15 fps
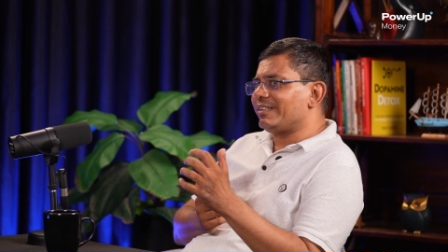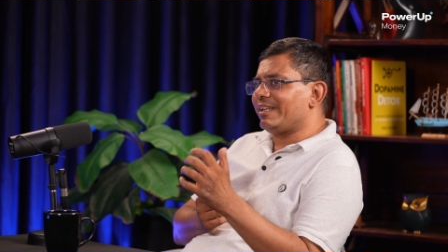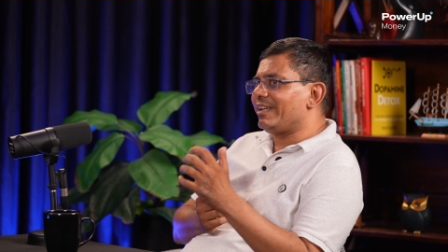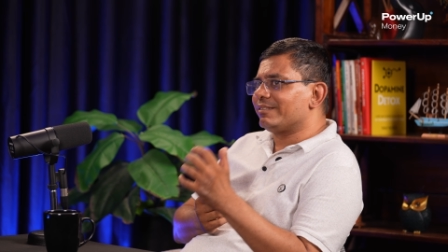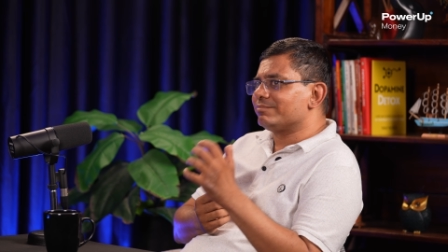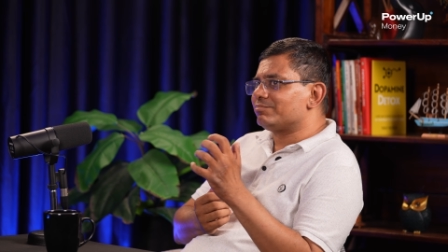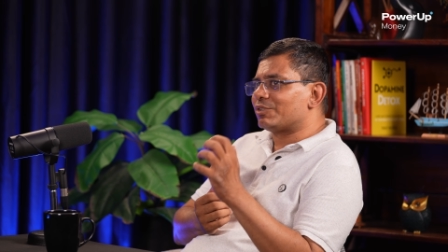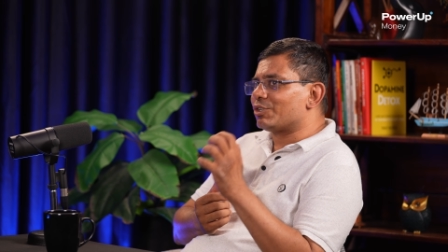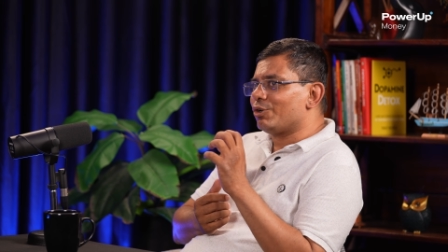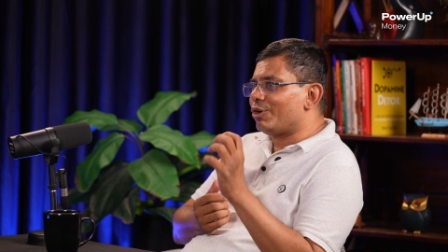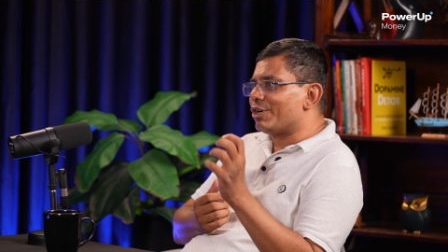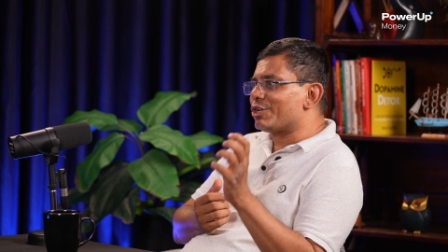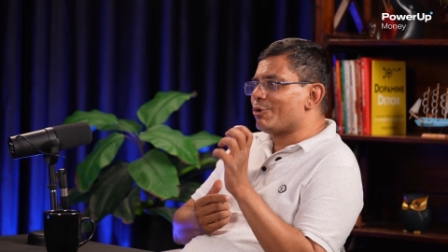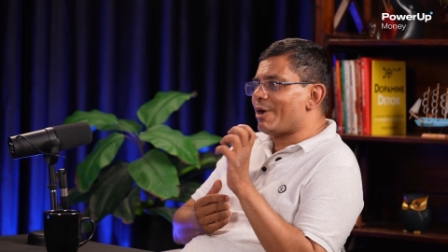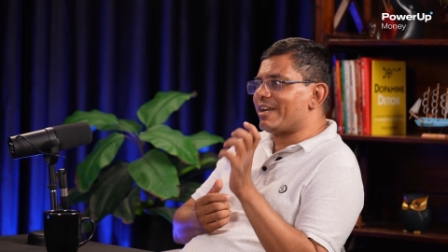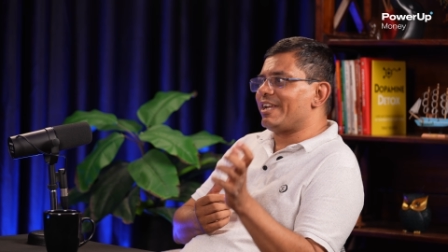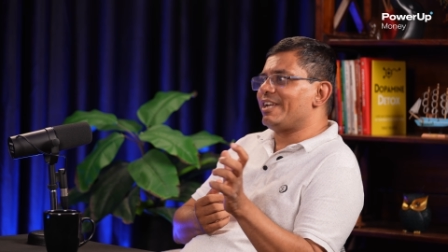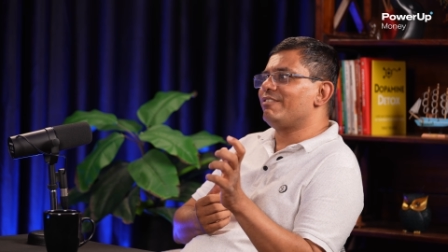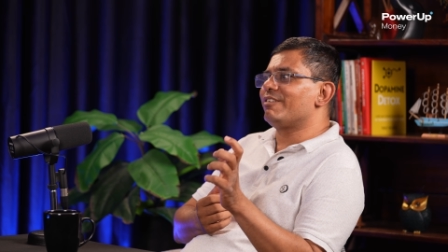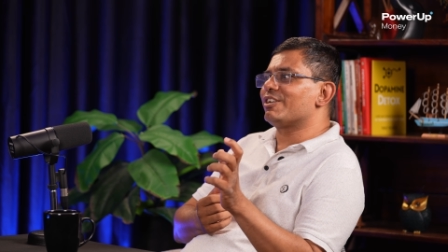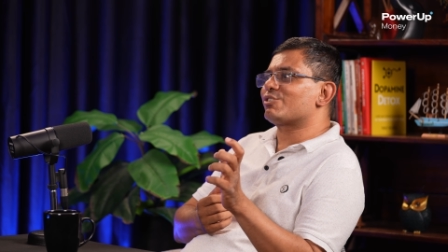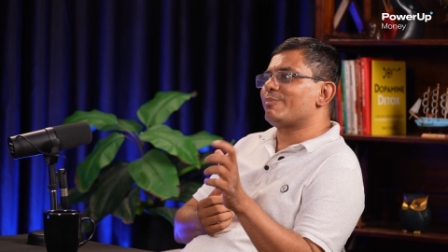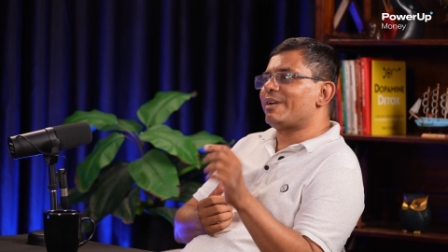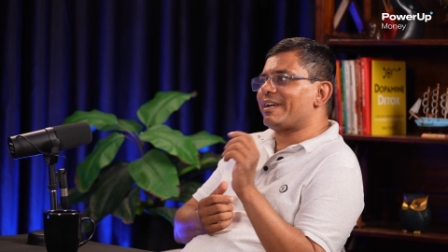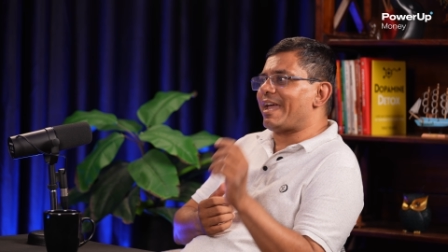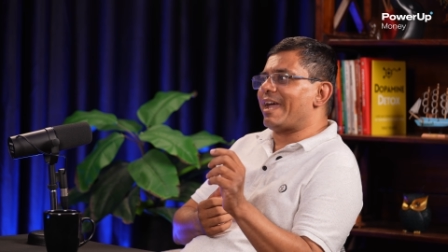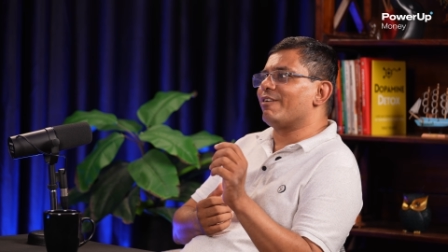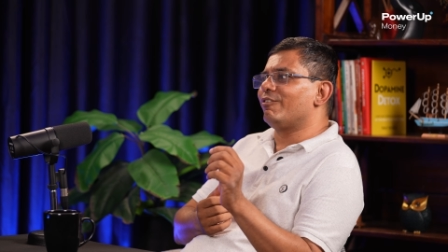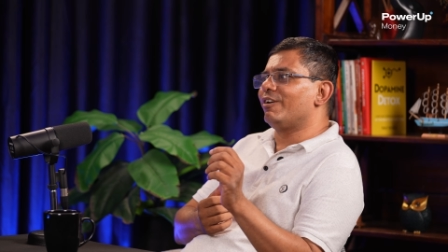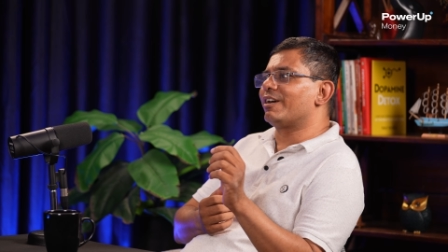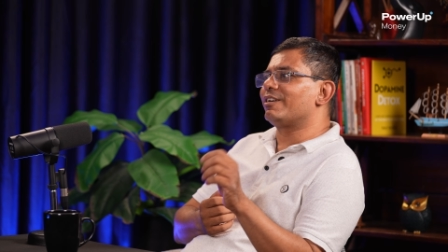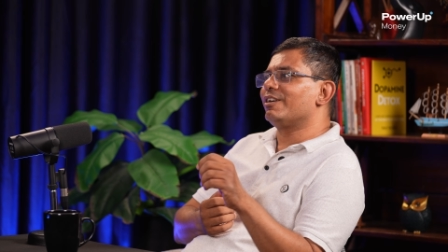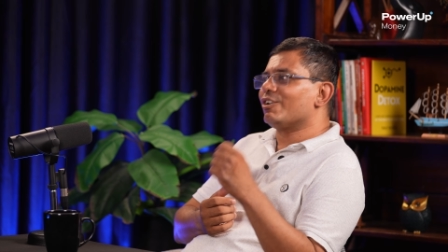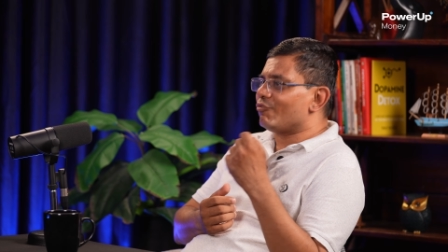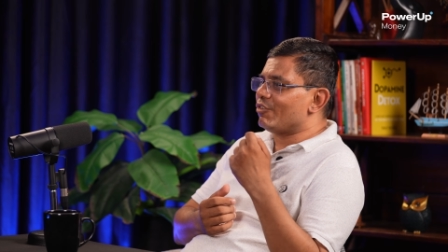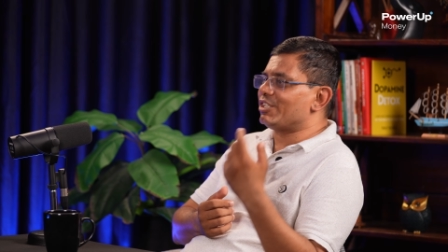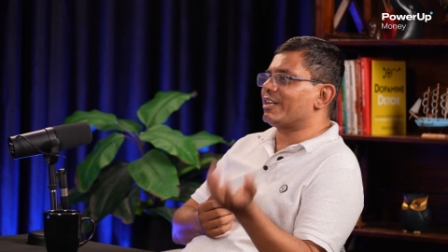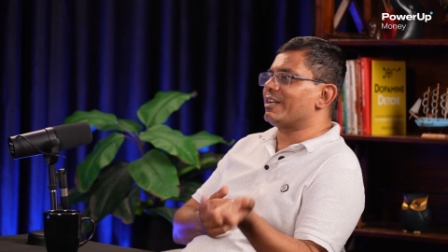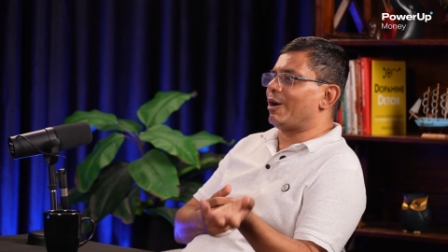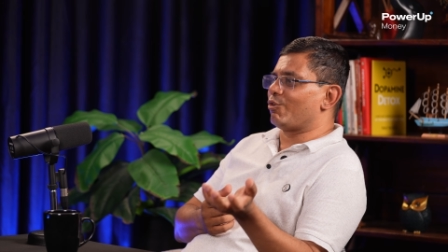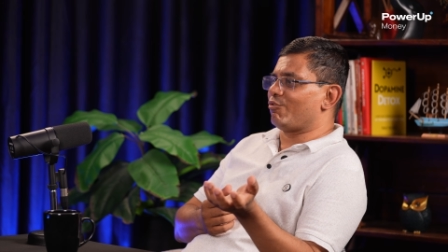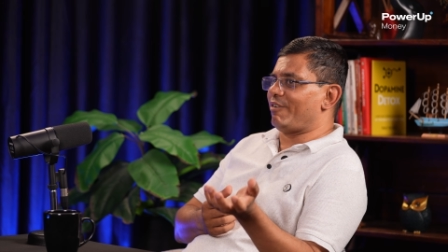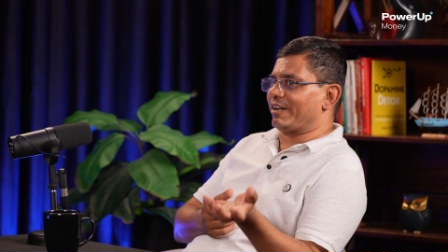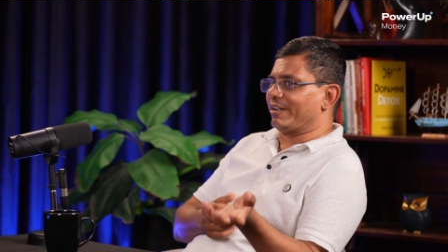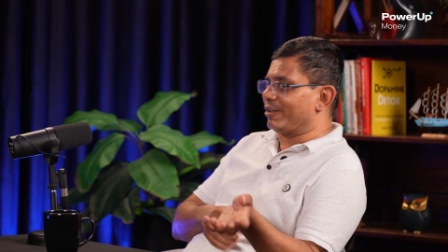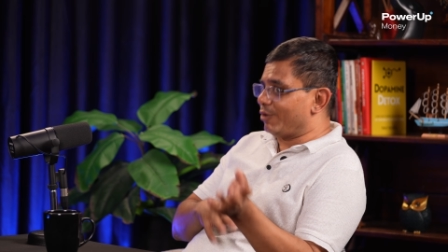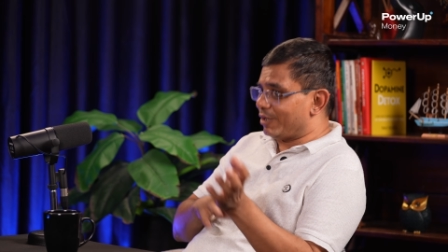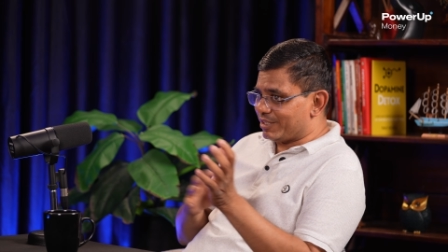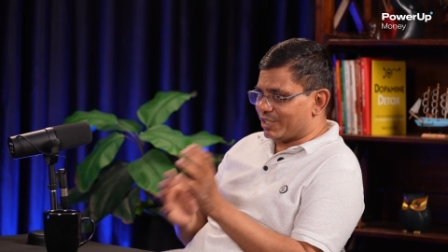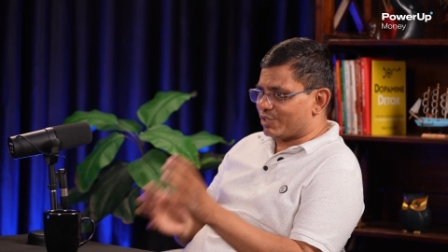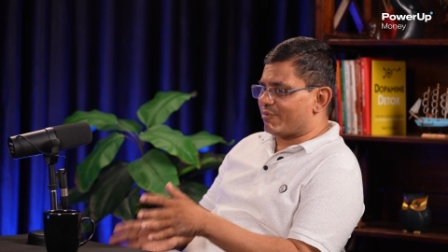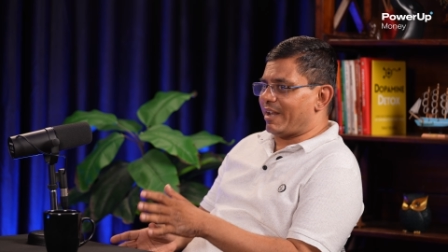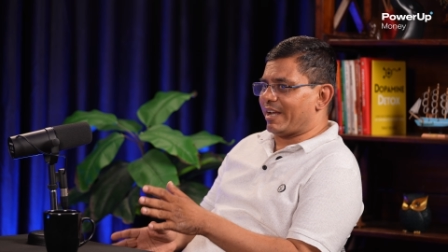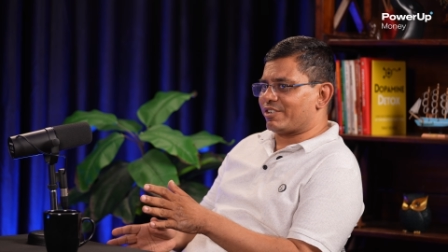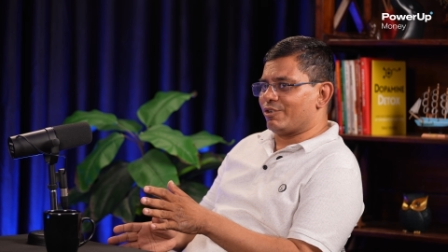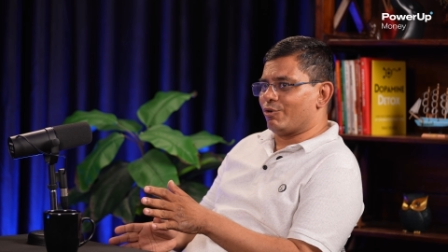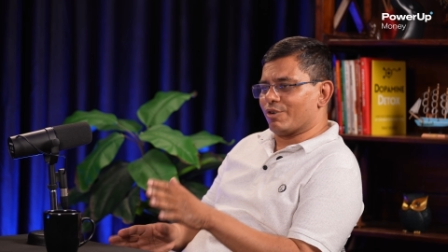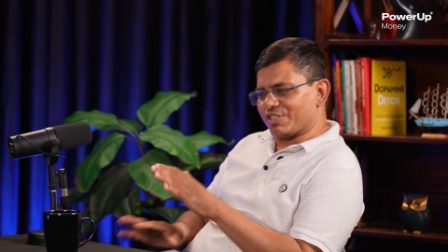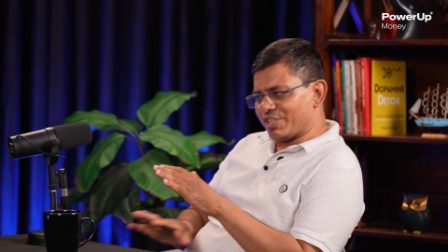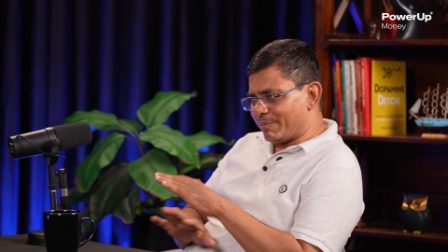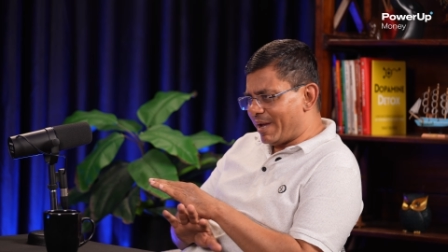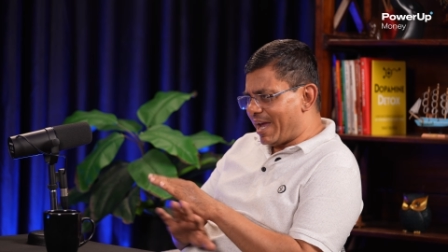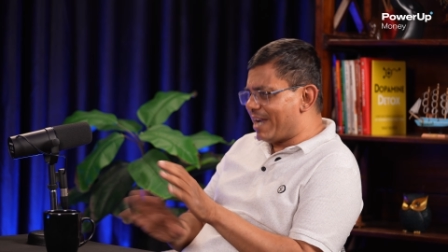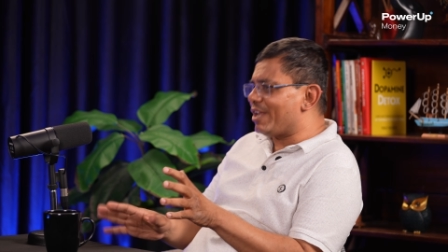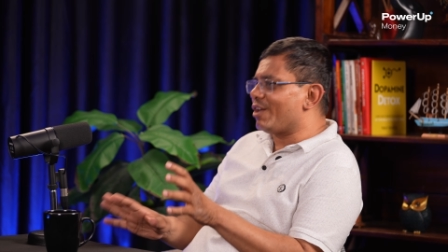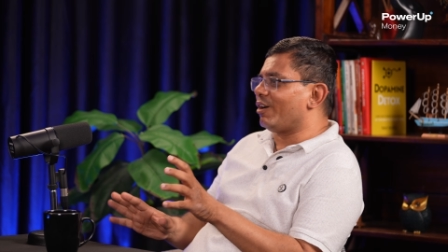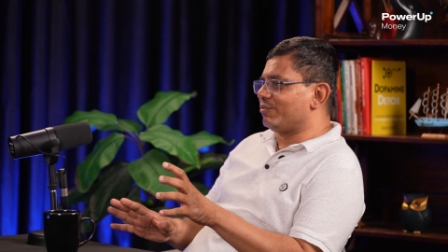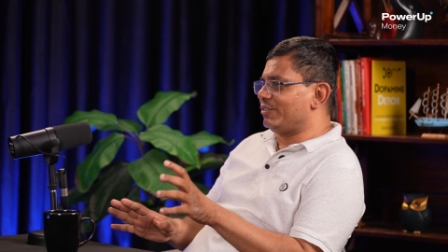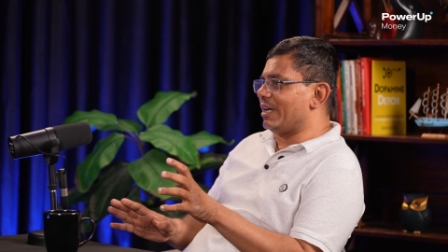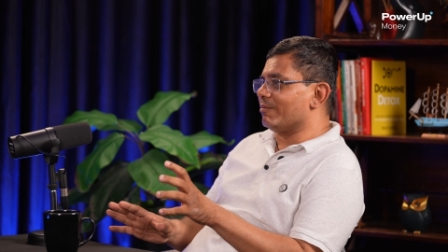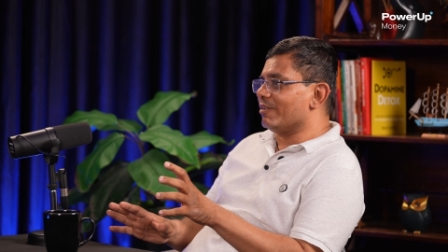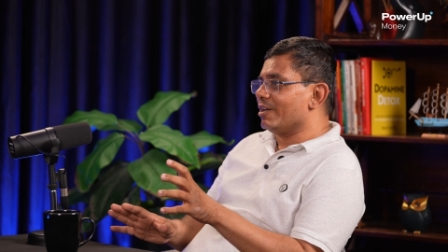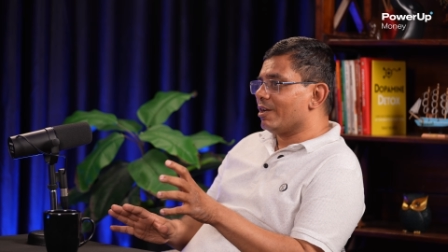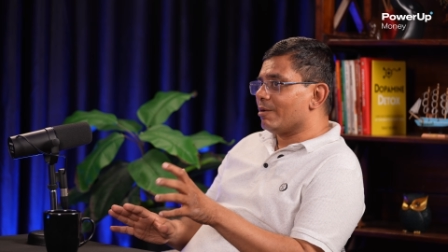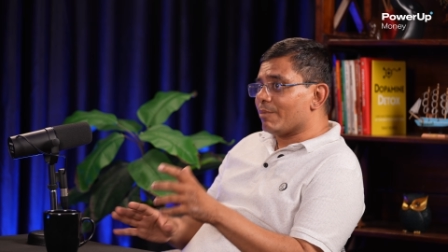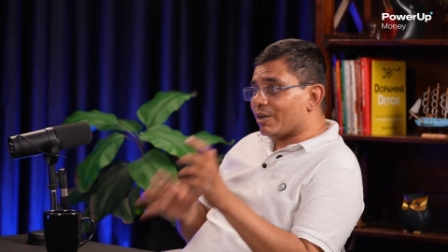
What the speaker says: I think don't do any investment ever with a doubt factor, not just fractional ownership, any of them,